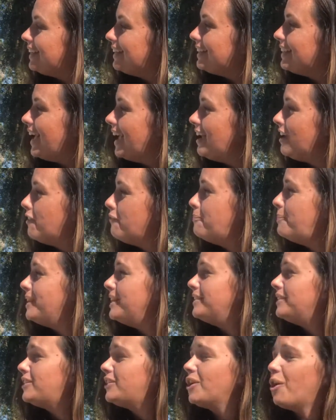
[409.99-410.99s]
"They have
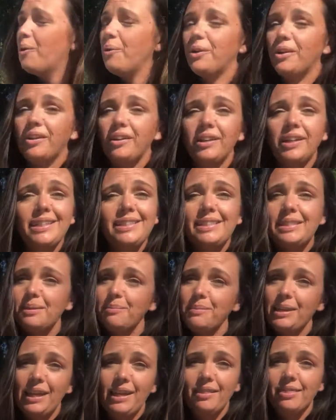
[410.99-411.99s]
been so good to
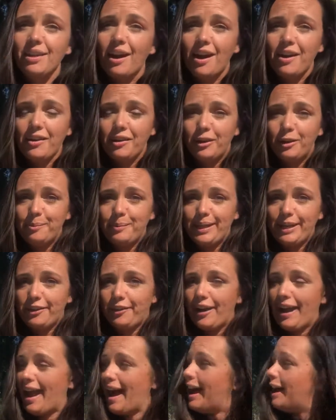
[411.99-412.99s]
me," thought Hermit
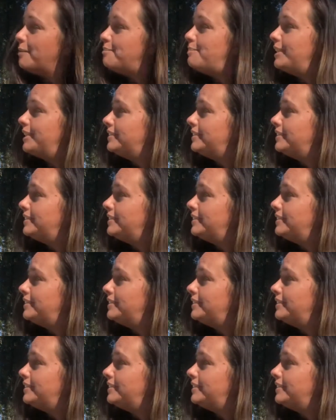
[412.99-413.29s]
Crab.